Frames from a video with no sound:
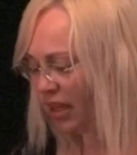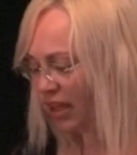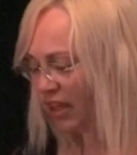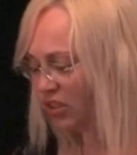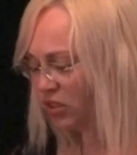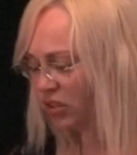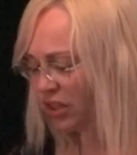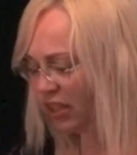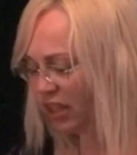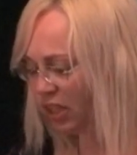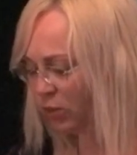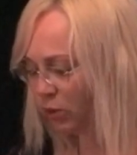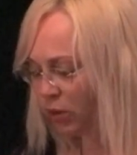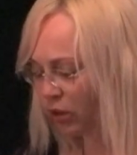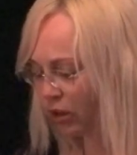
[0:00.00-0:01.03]
Enter the
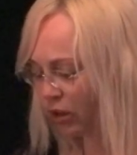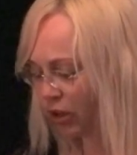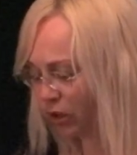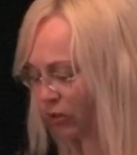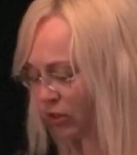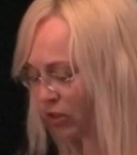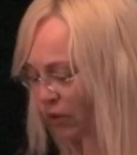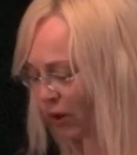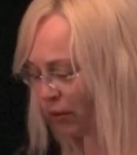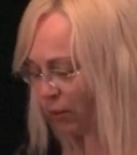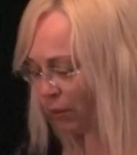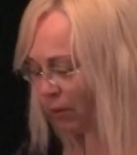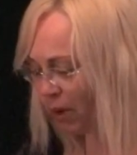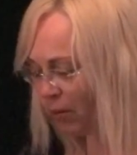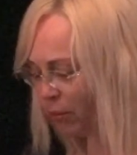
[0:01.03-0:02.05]
keyword or code. So I
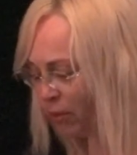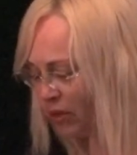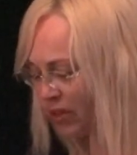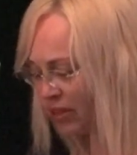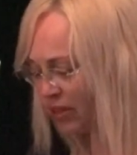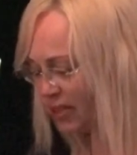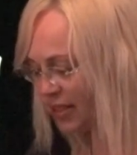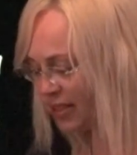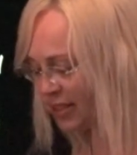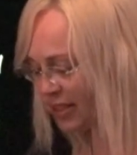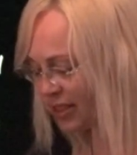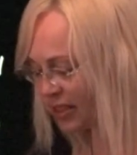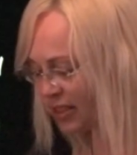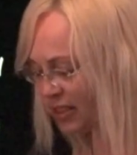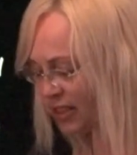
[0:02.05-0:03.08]
remember that this is an
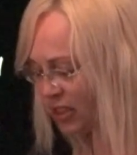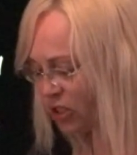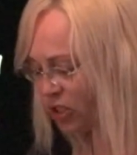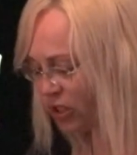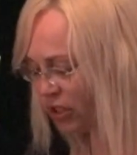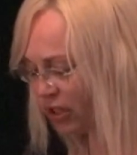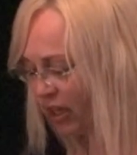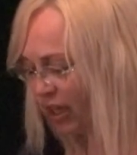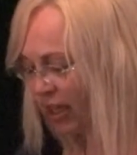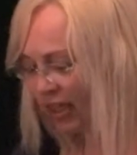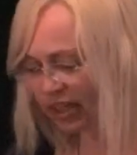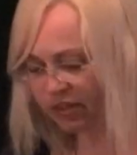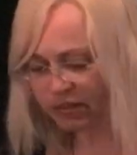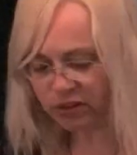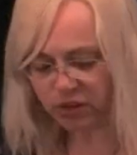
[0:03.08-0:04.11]
excision.
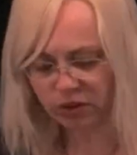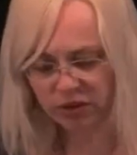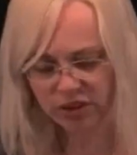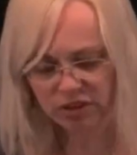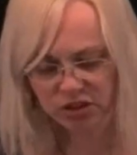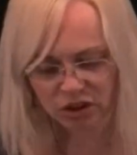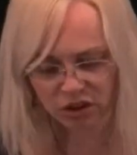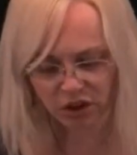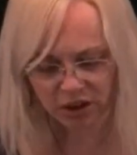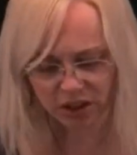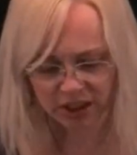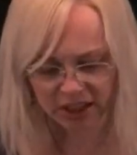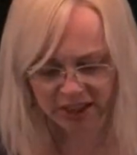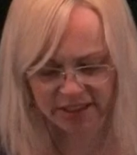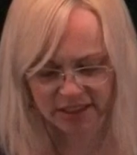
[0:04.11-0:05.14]
Even though this
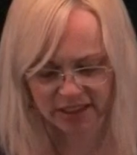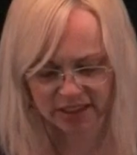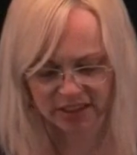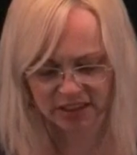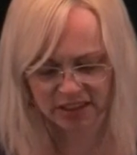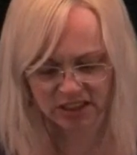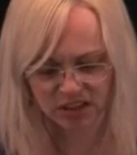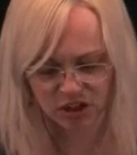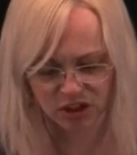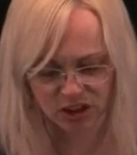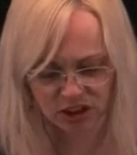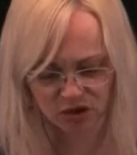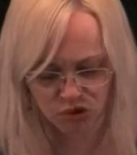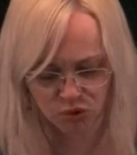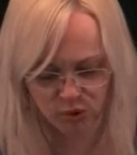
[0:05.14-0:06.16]
started as an incision
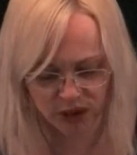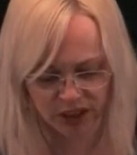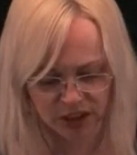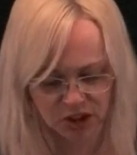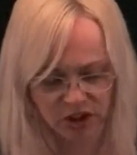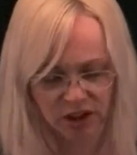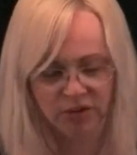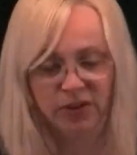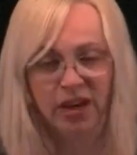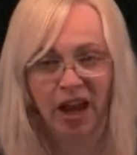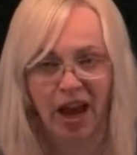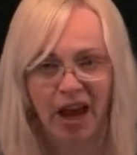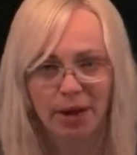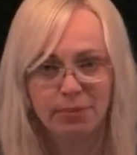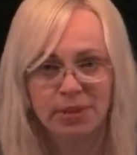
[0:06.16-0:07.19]
and drainage of an
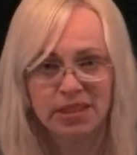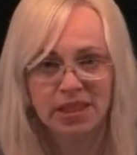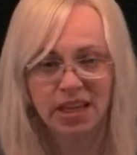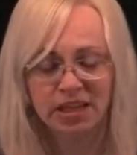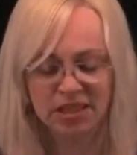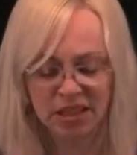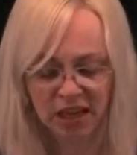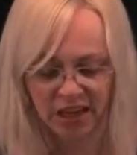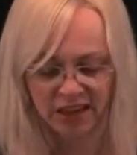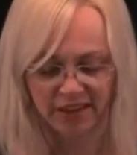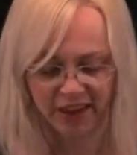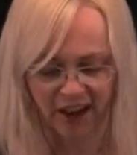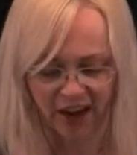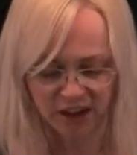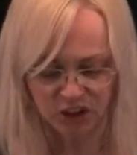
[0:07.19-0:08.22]
abscess,
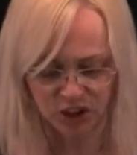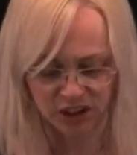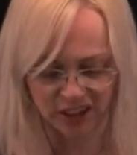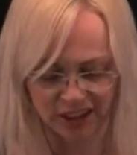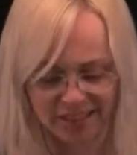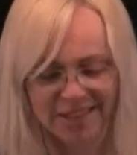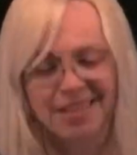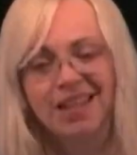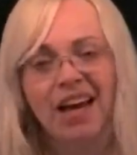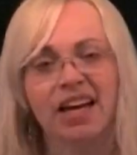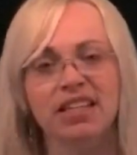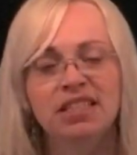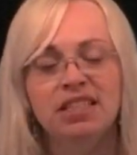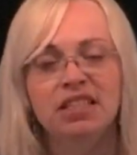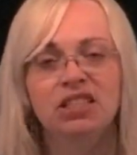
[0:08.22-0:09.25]
they actually
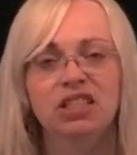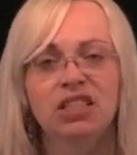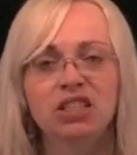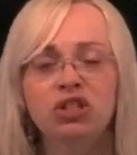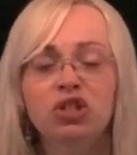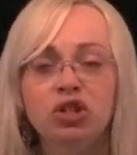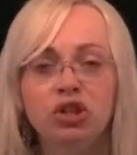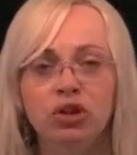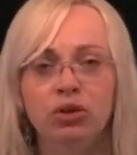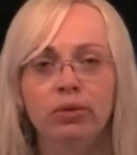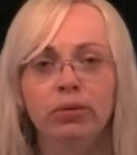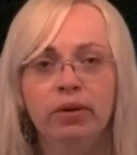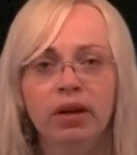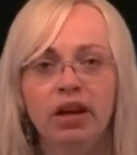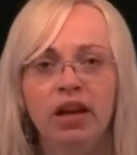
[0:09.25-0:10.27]
excised the tissue.
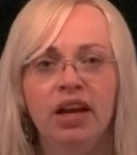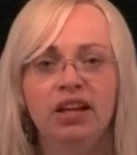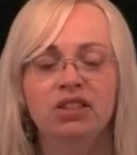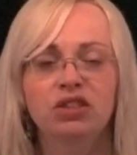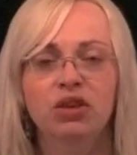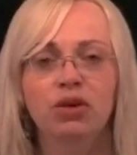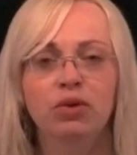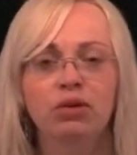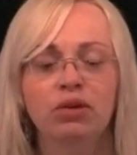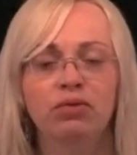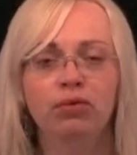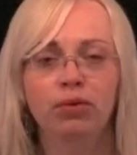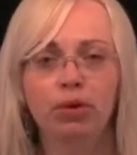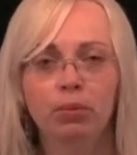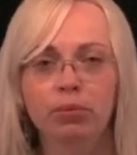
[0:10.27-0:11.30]
And so the
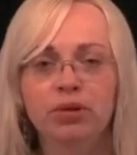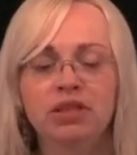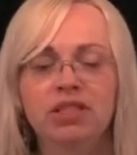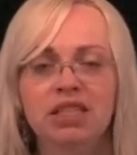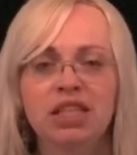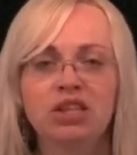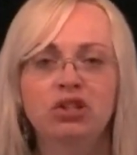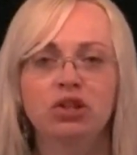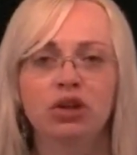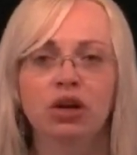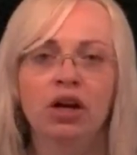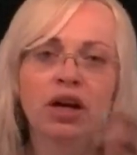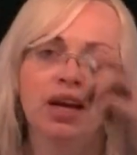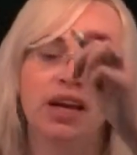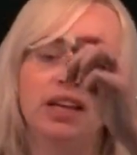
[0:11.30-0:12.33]
full
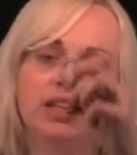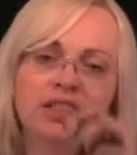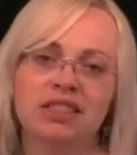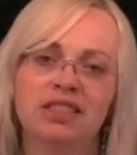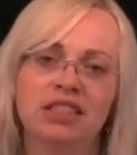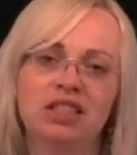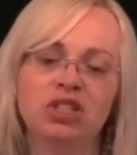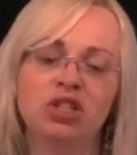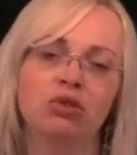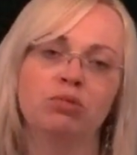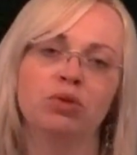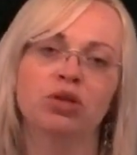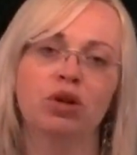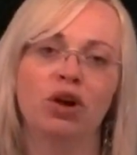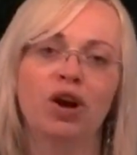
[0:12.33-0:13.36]
procedure, an incision
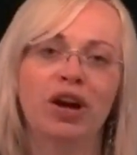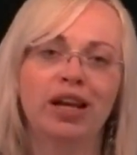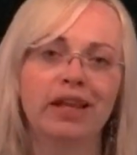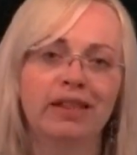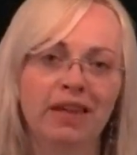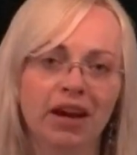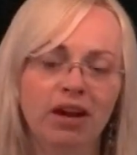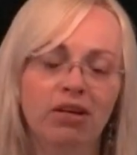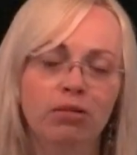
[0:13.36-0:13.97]
was already there.